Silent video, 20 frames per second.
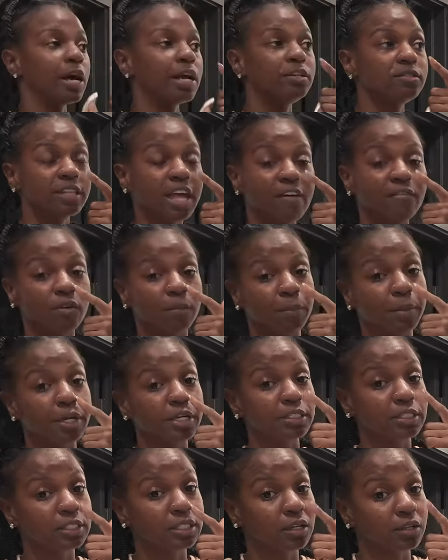I used to have a
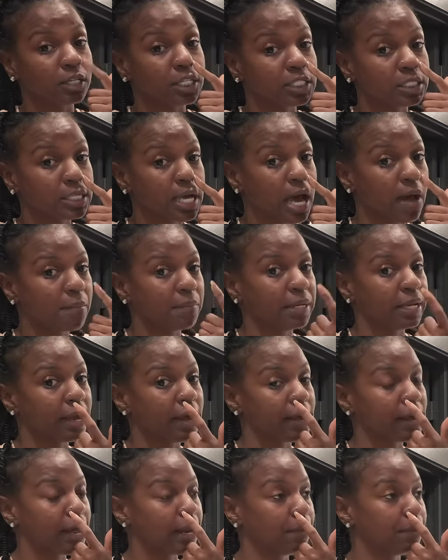piercing on this side, but
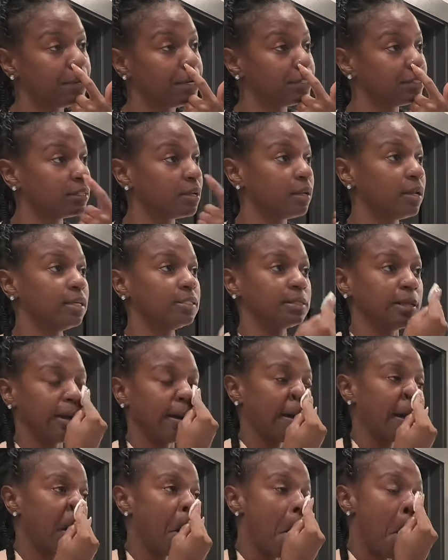now I got a piercing on that
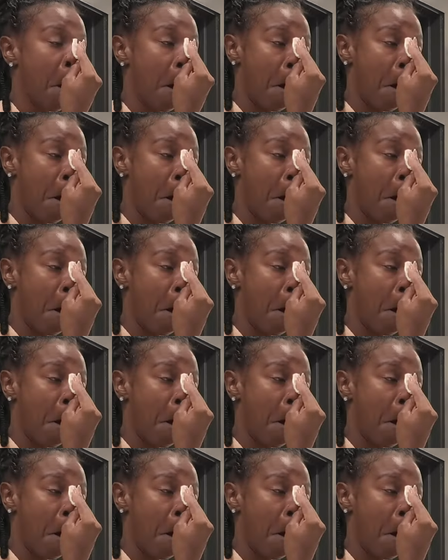side.